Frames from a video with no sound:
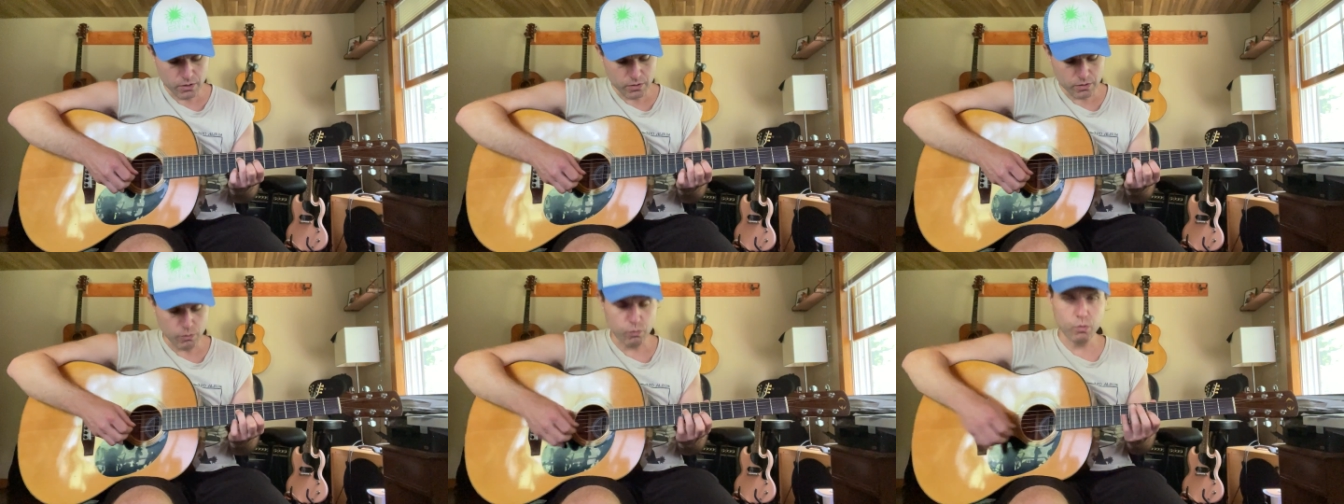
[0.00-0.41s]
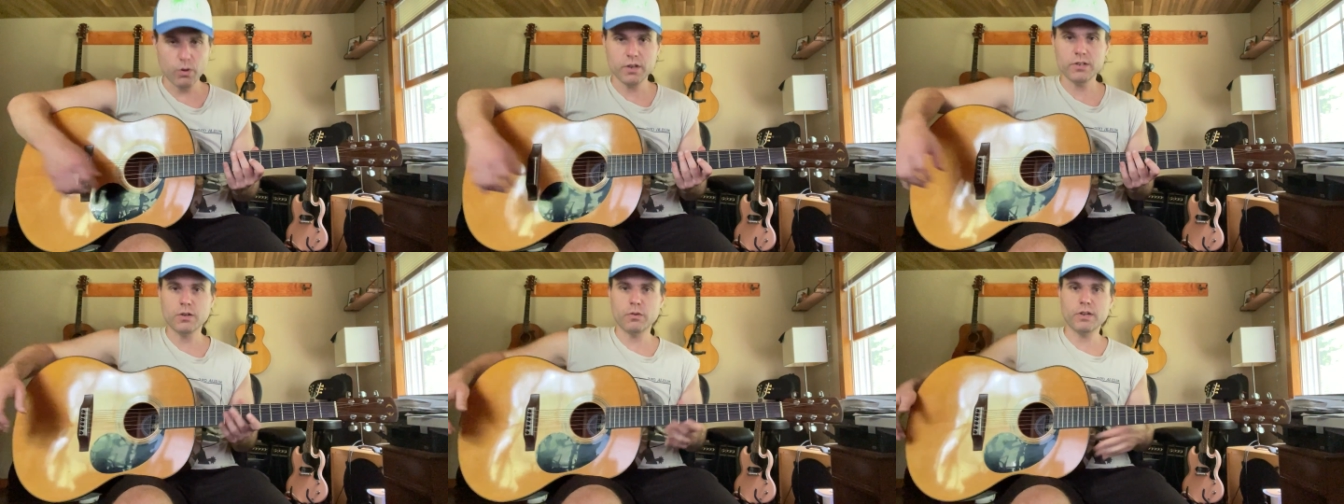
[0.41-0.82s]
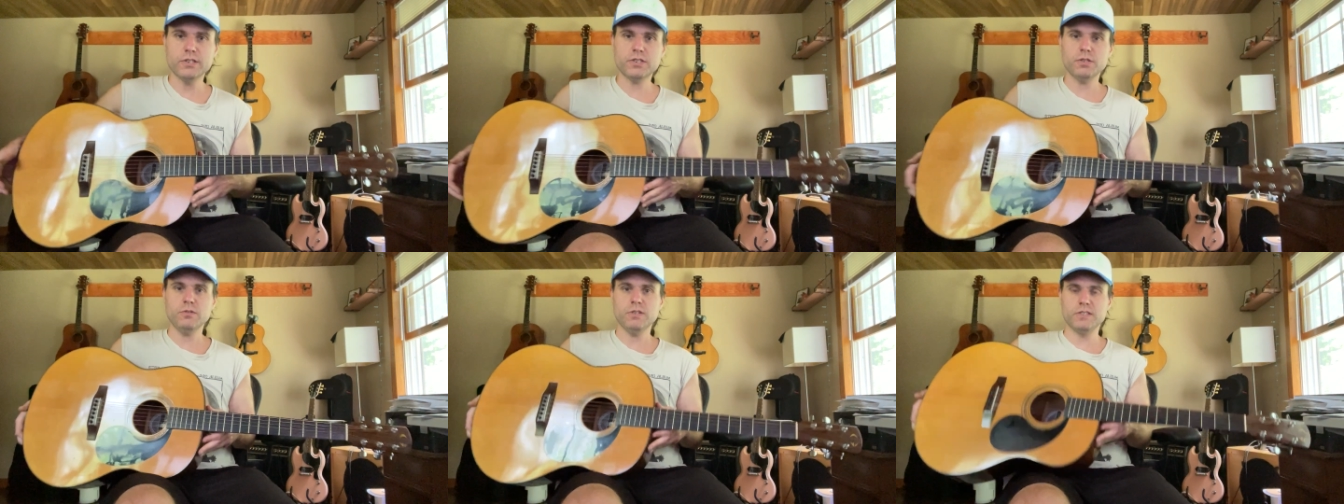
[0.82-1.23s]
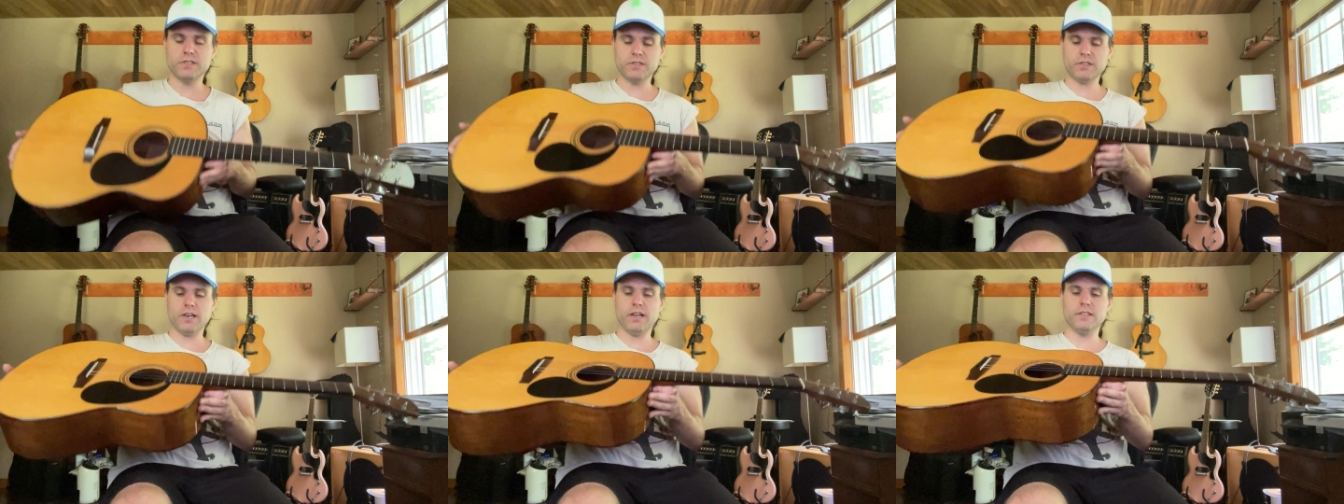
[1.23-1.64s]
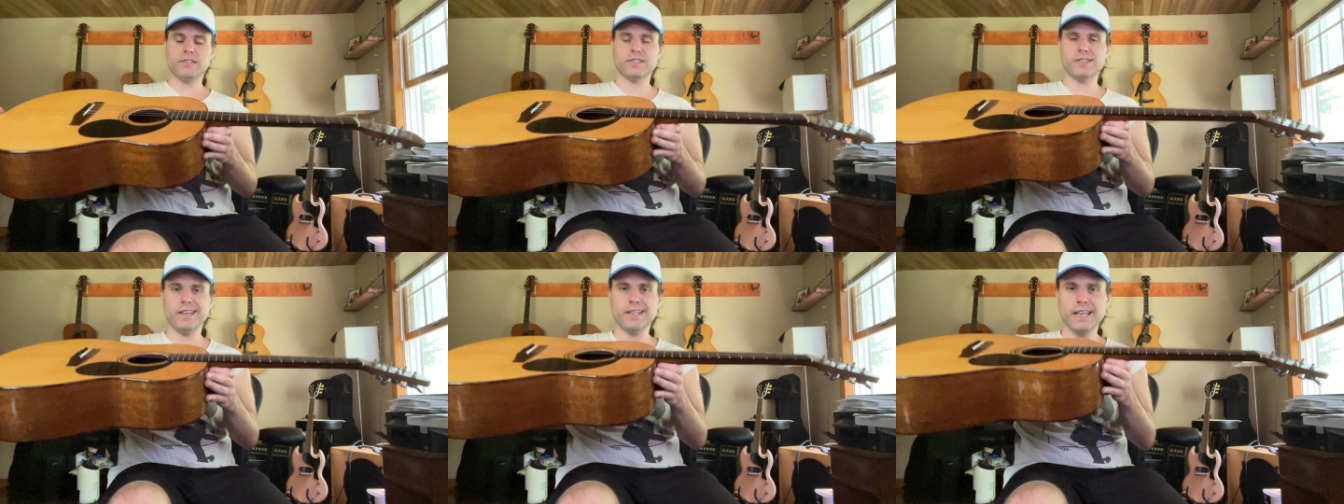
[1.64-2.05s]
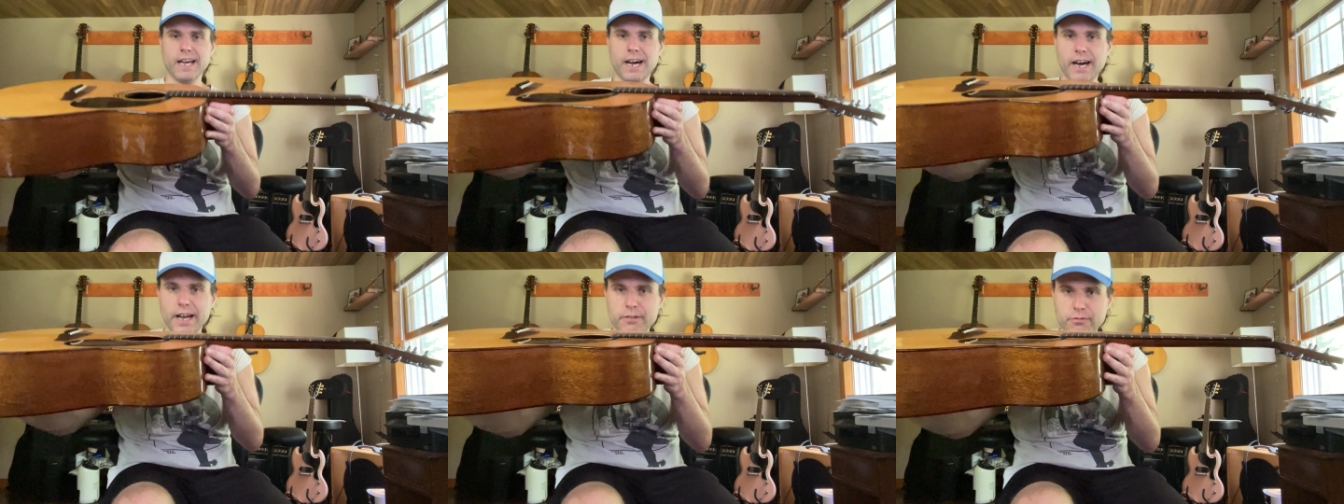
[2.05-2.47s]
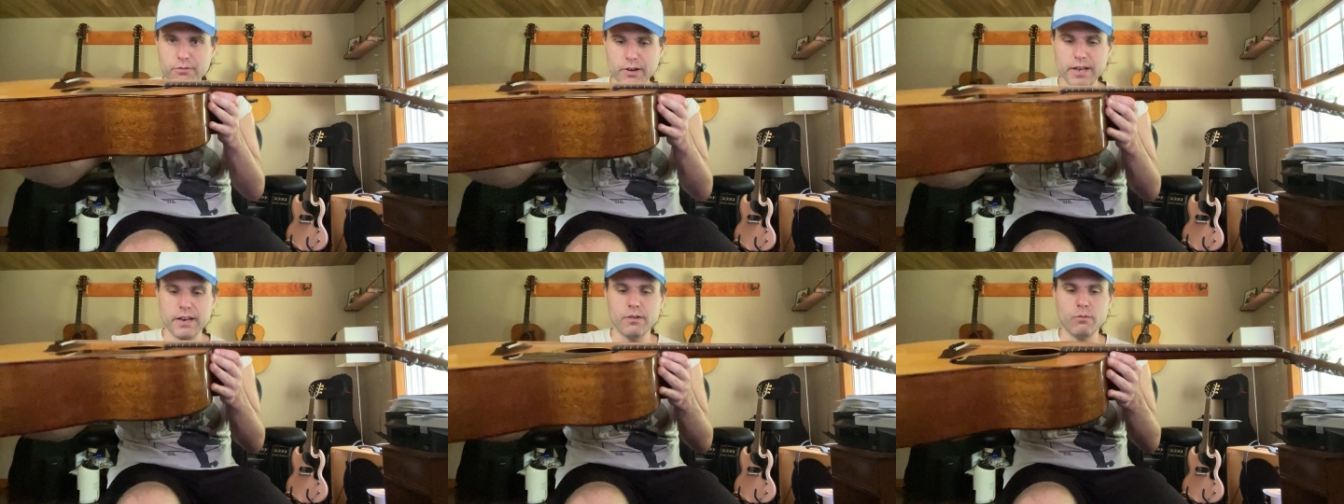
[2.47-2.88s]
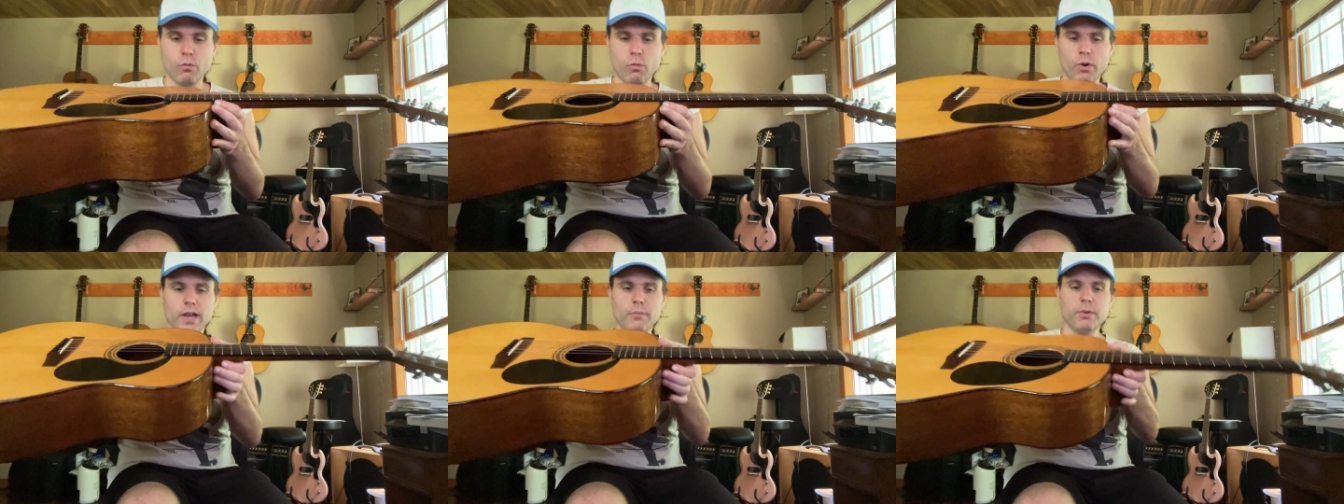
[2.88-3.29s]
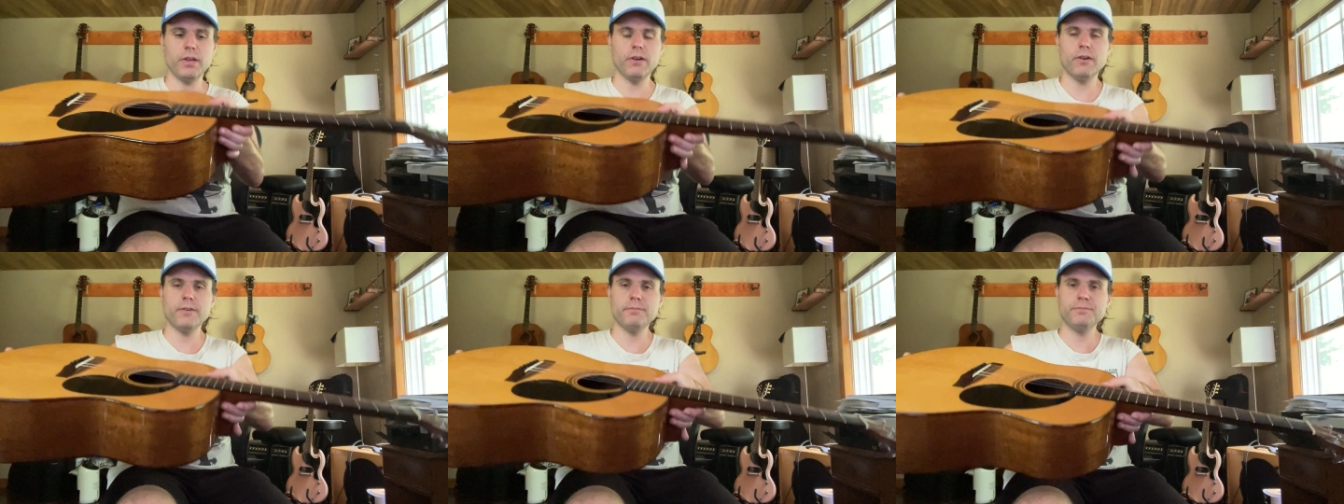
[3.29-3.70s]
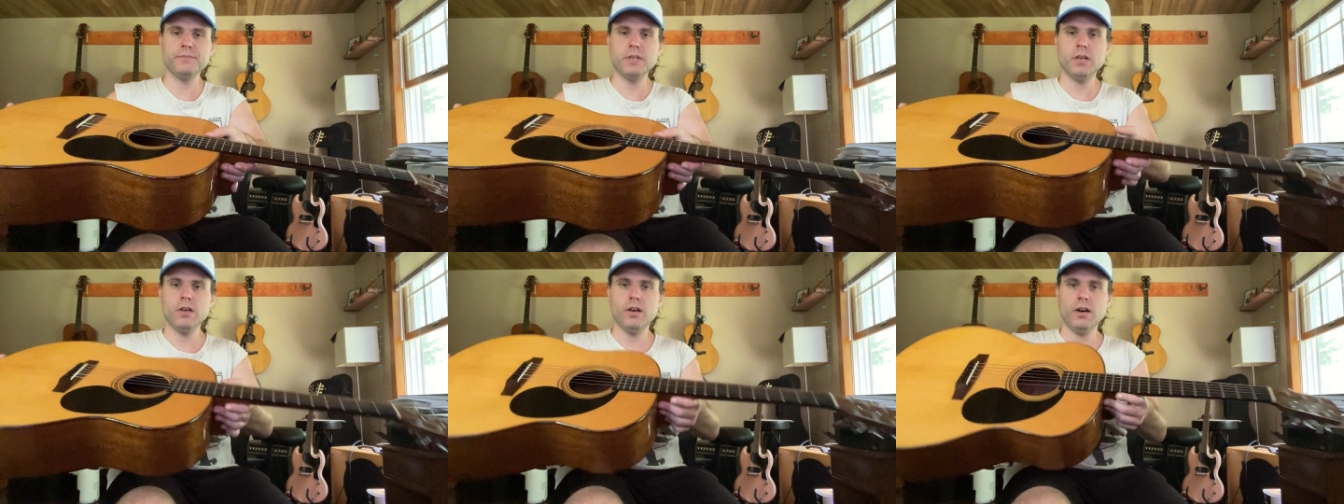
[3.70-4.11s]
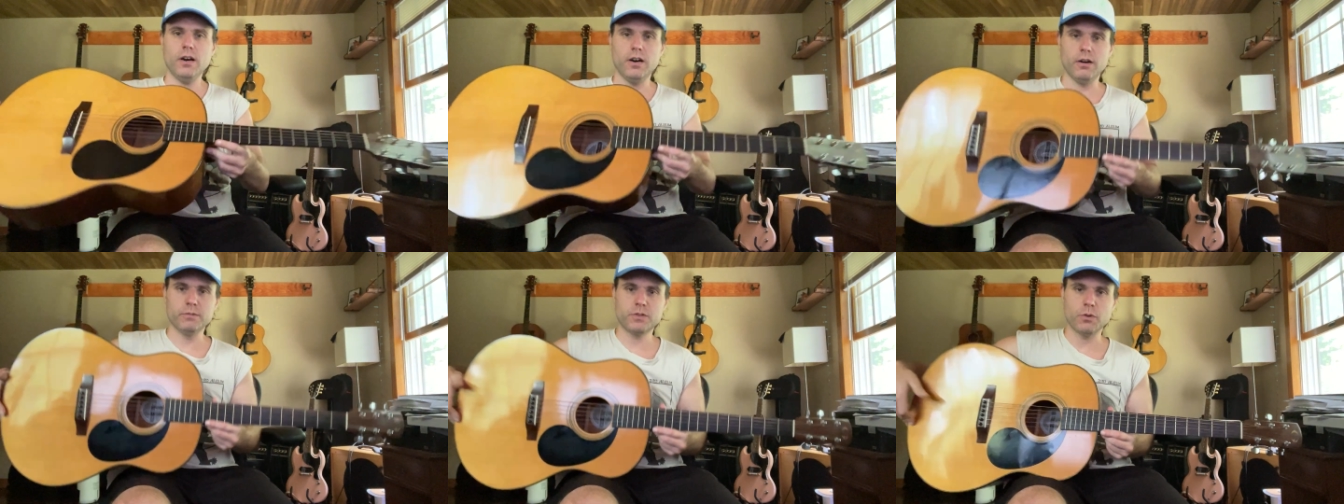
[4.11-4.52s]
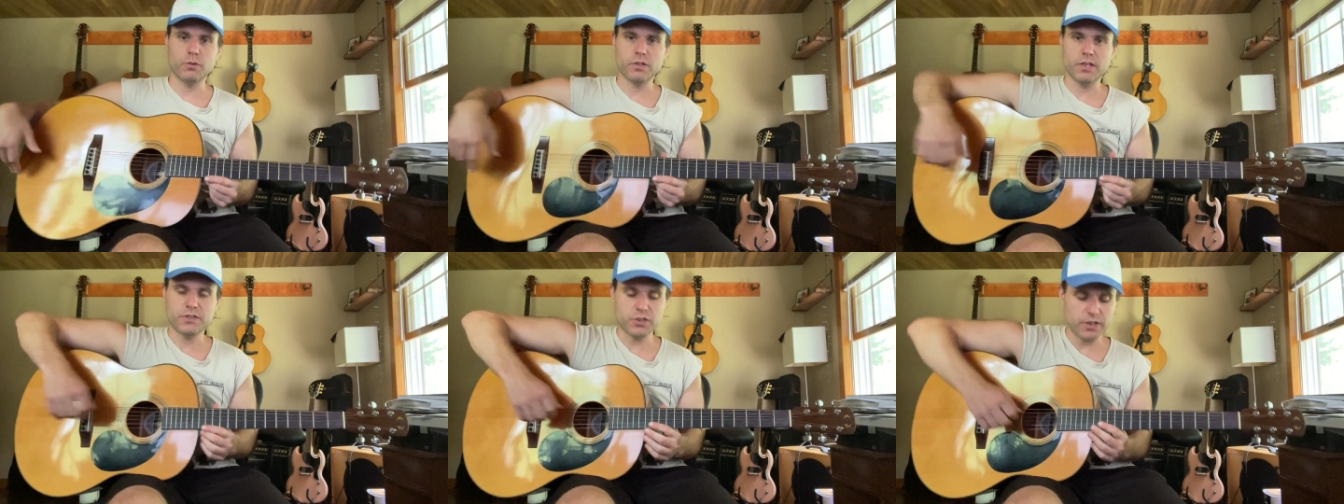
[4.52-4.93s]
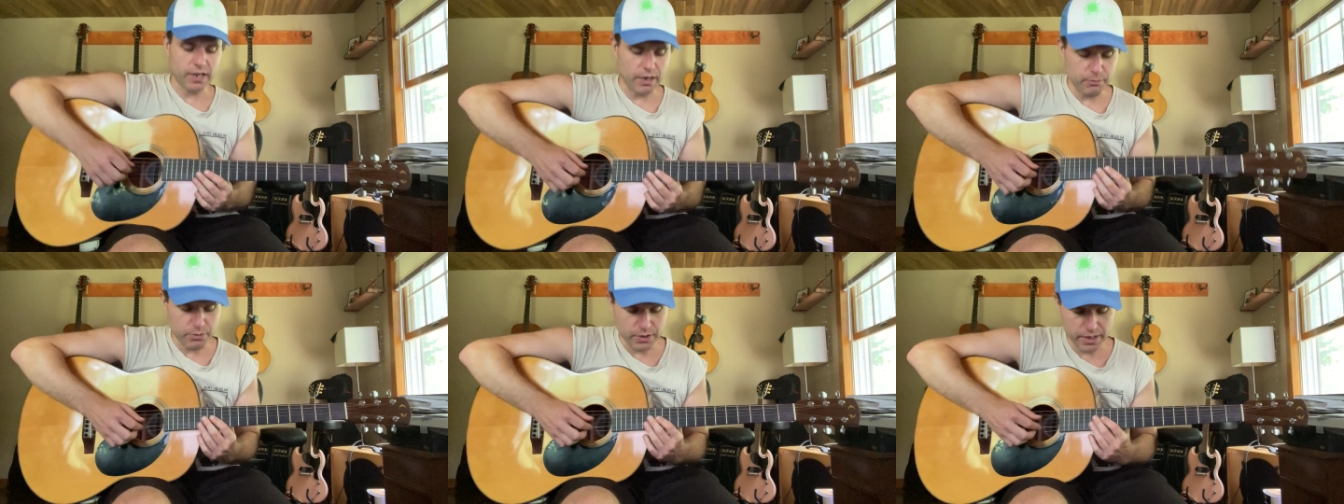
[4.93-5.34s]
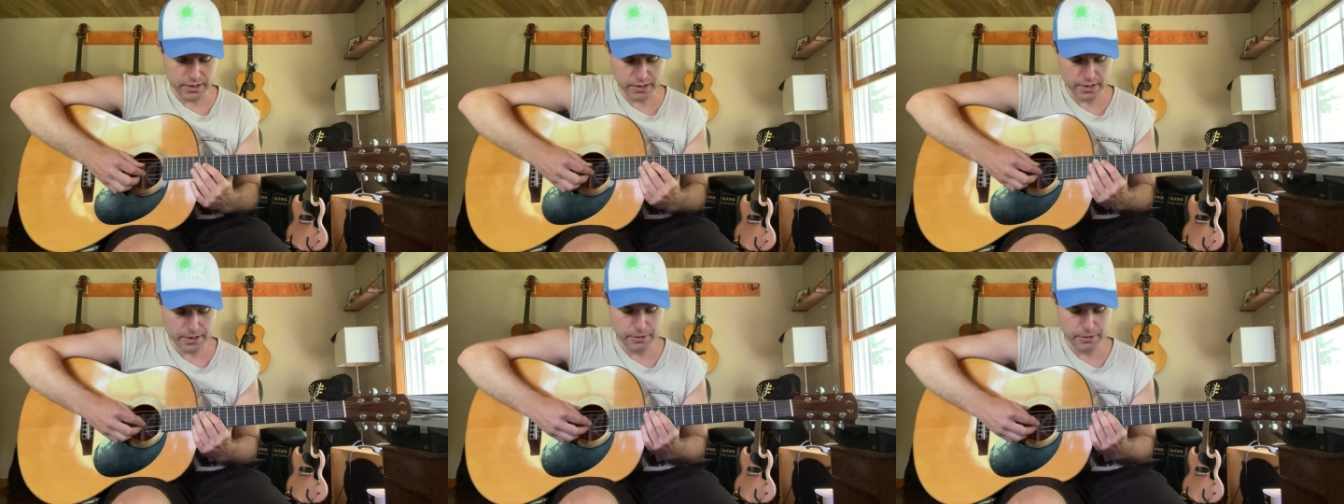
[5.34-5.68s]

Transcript: The one known issue is it's got a slightly high fret way up here, so unless you're kind of playing like